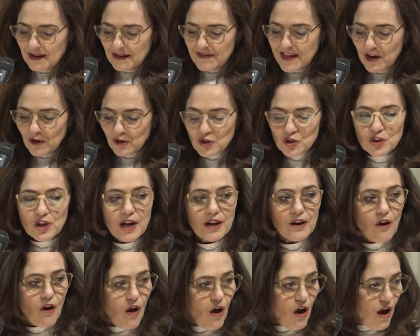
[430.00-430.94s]
they are
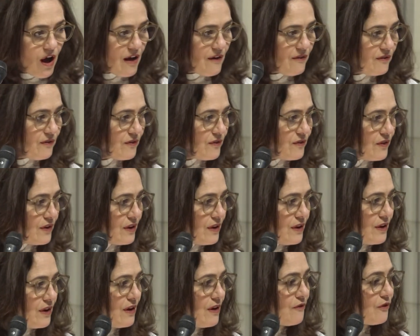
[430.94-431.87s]
shut off
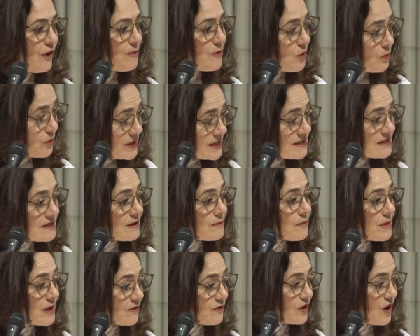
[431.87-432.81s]
from the
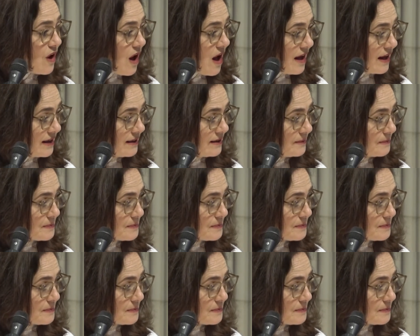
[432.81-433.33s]
wisdom of God.